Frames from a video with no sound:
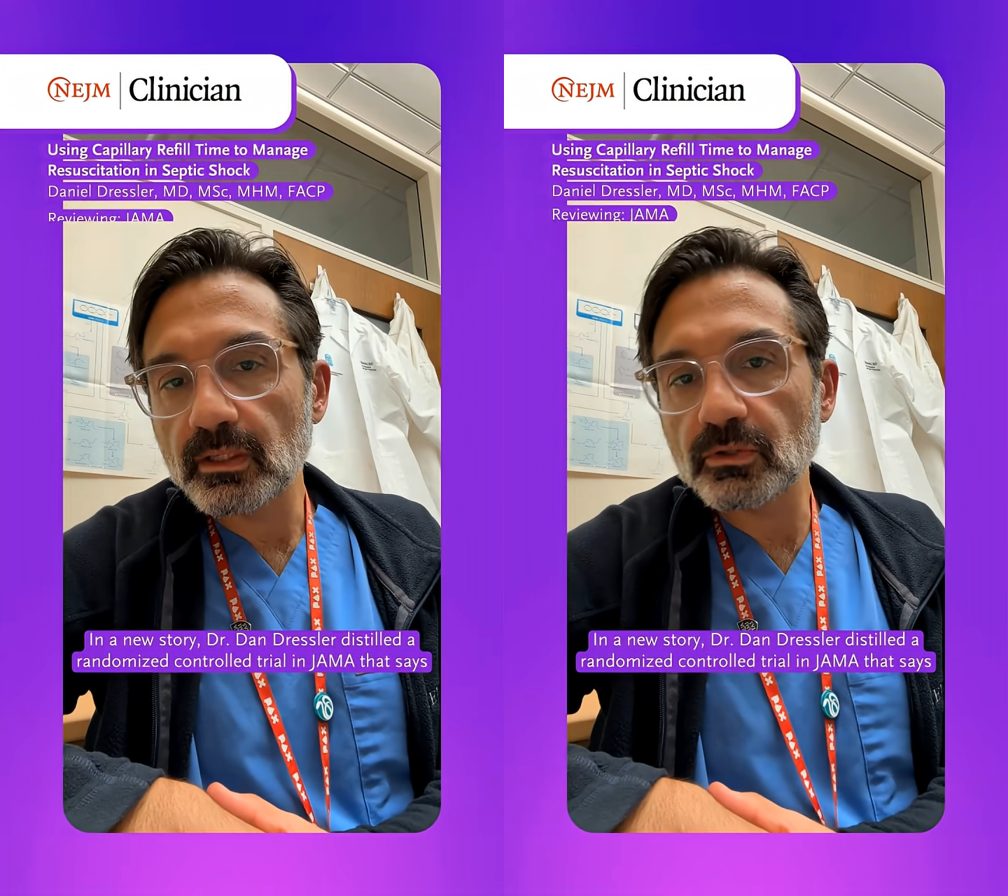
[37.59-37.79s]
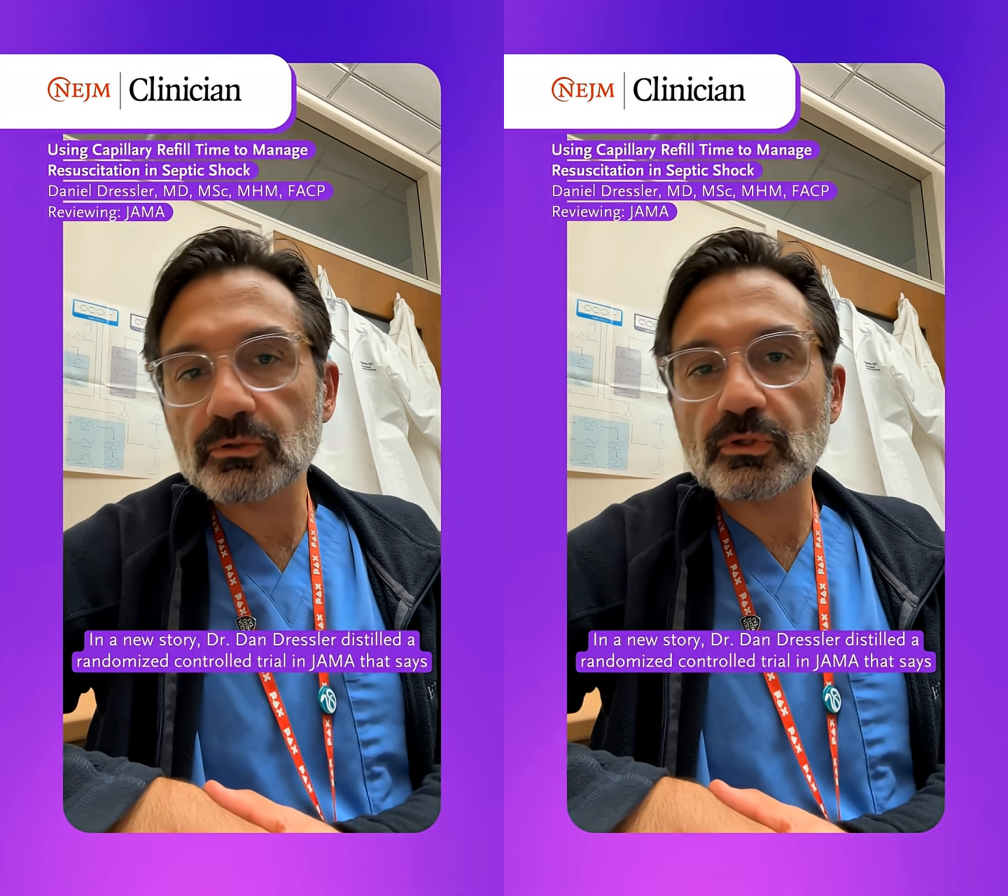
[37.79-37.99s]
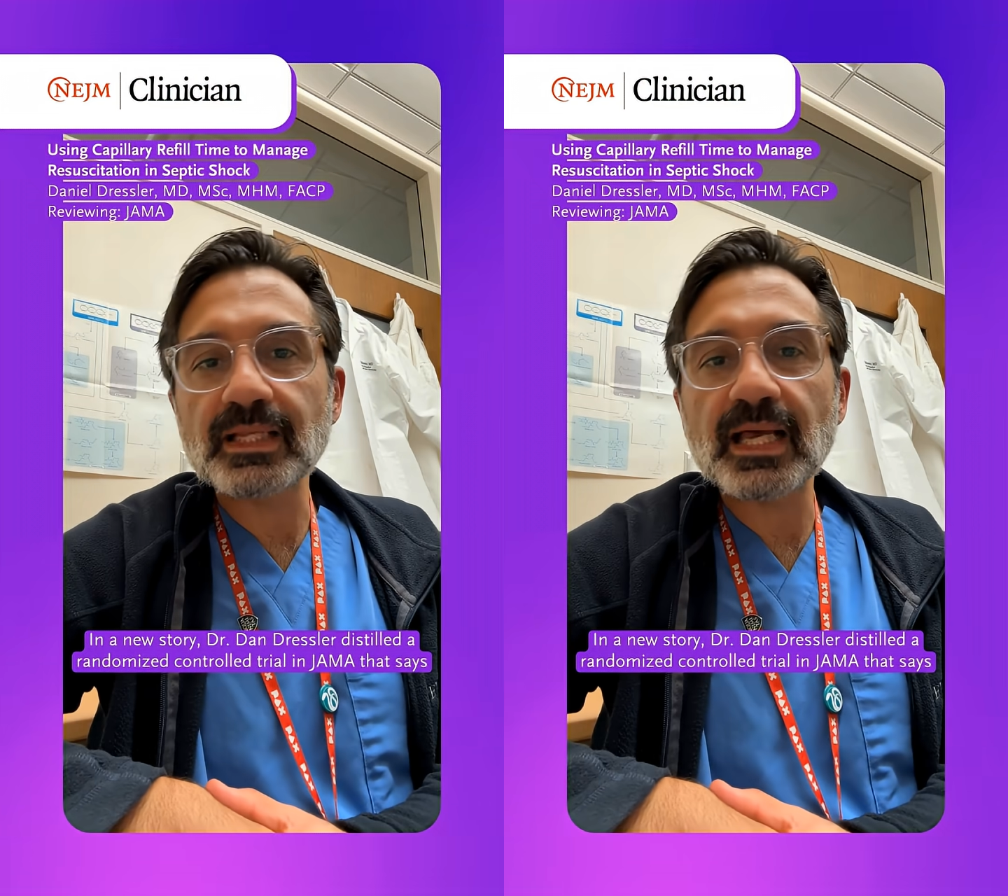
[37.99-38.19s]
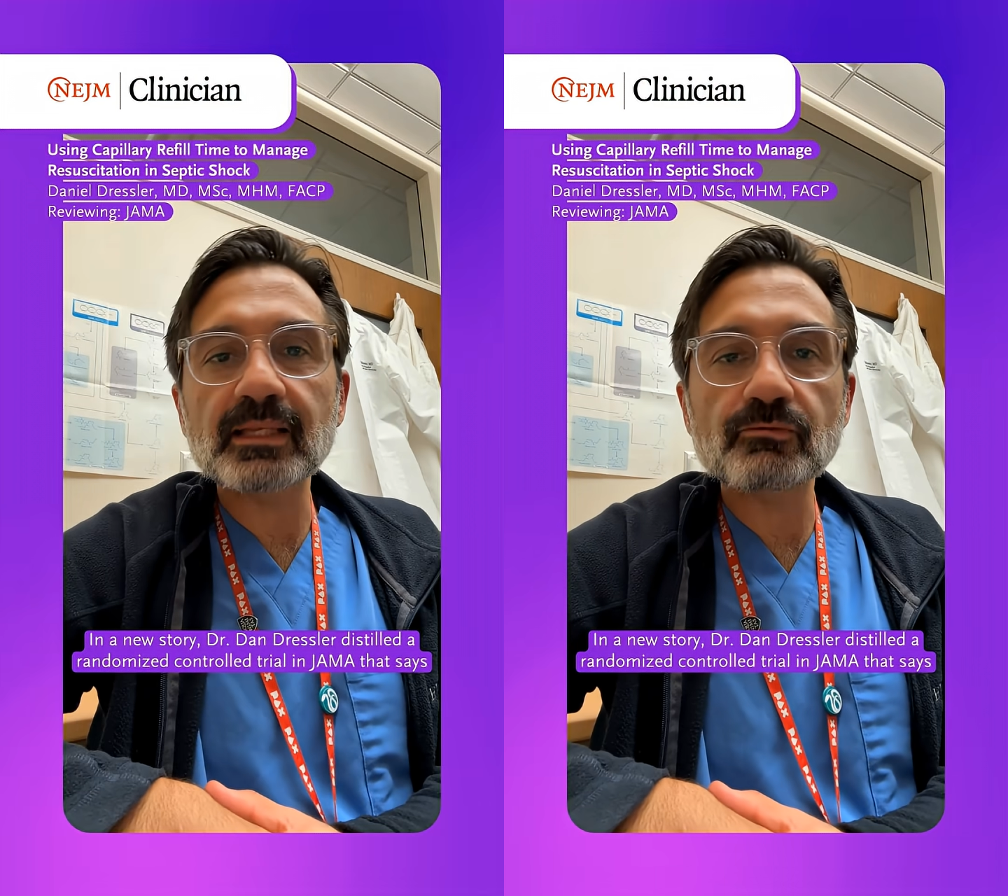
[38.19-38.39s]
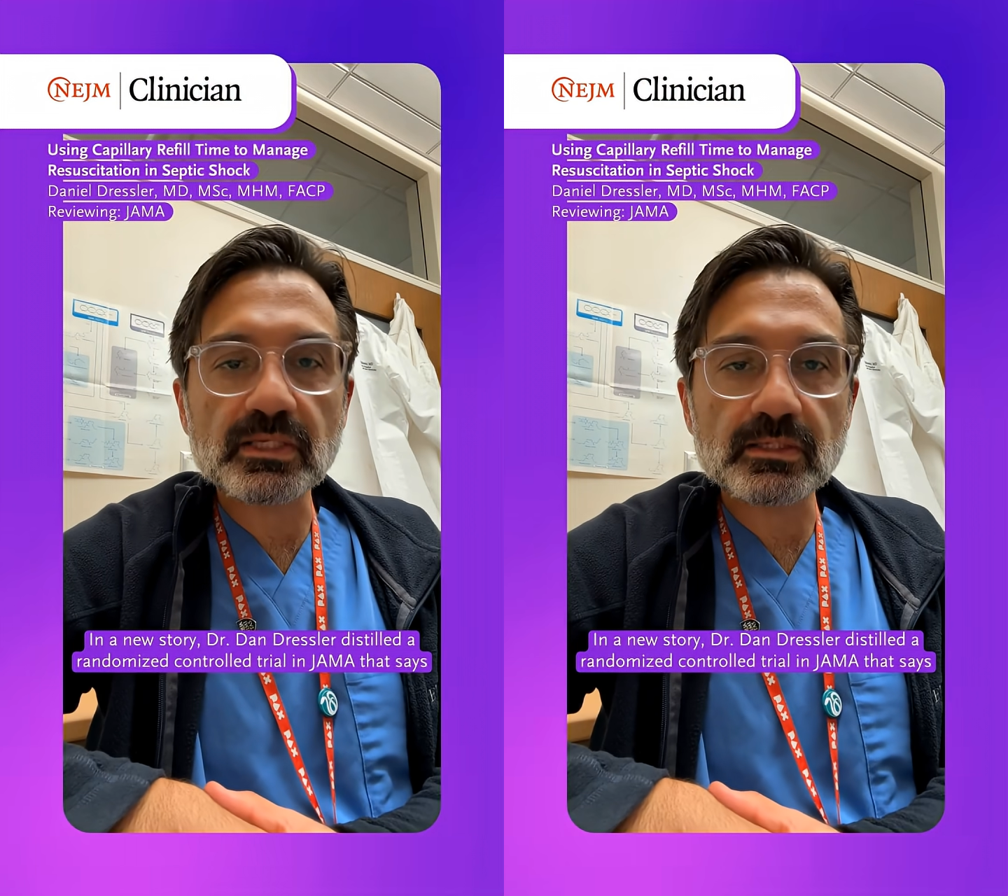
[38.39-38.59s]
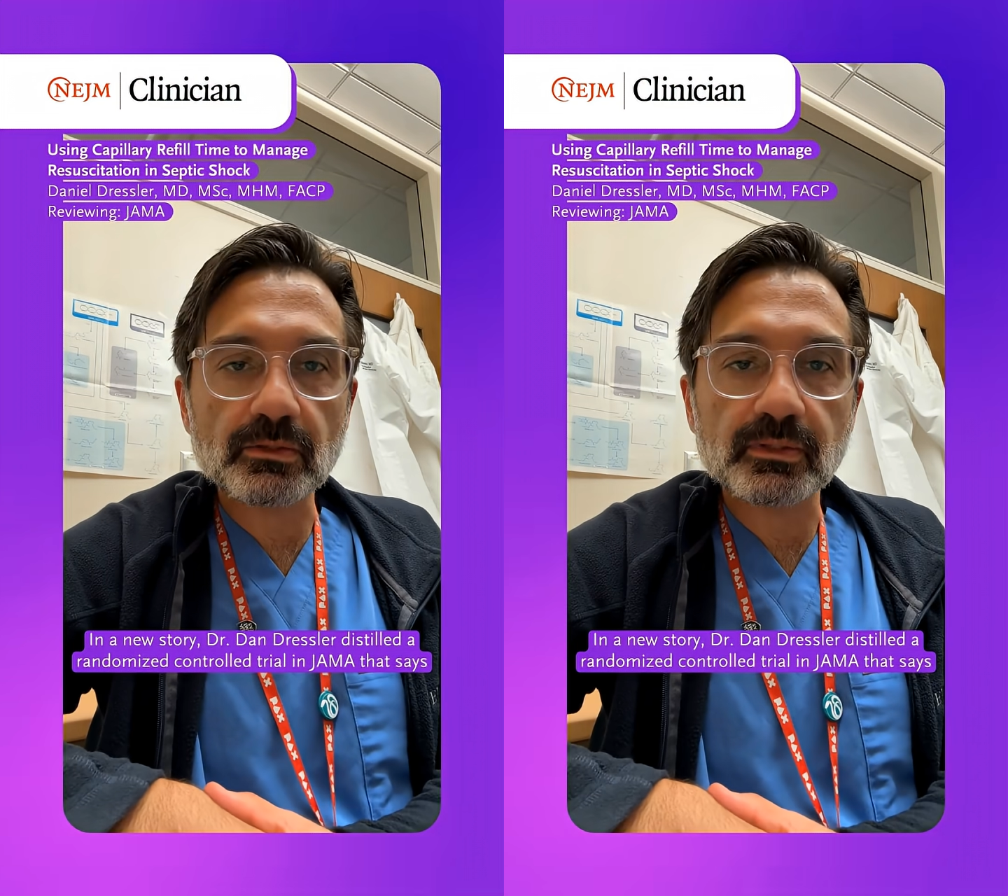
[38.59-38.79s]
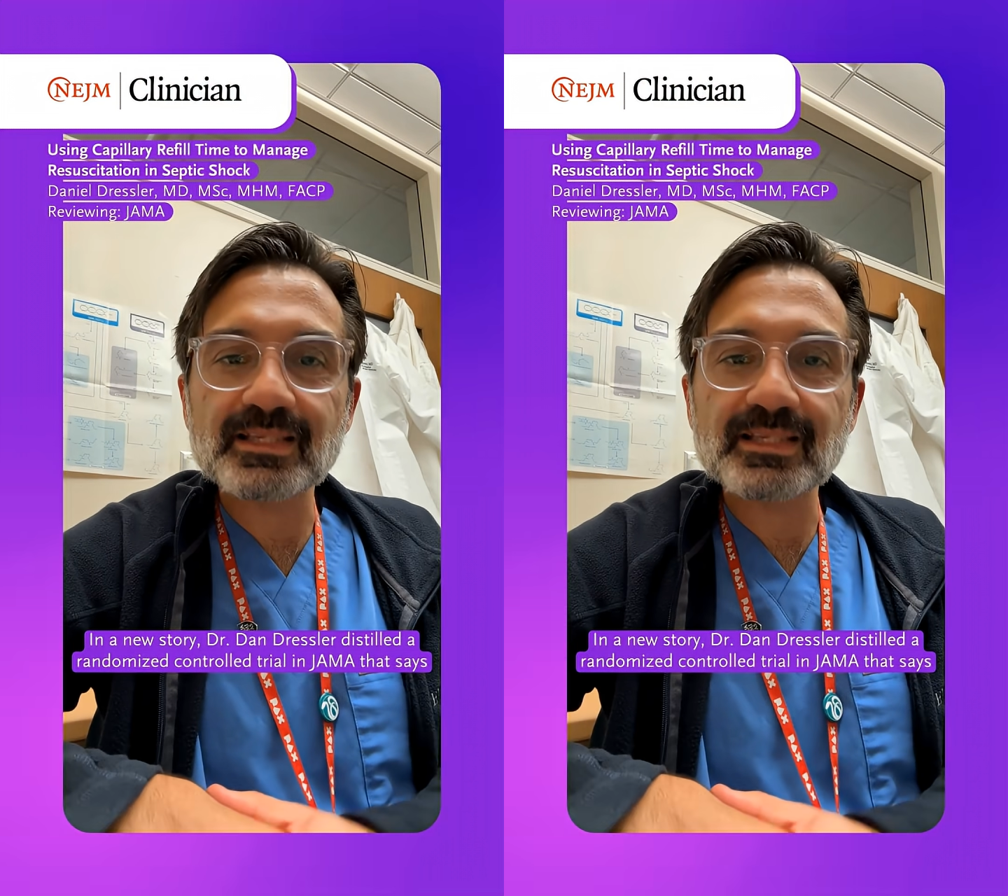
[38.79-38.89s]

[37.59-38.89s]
Doctor Dan Dressler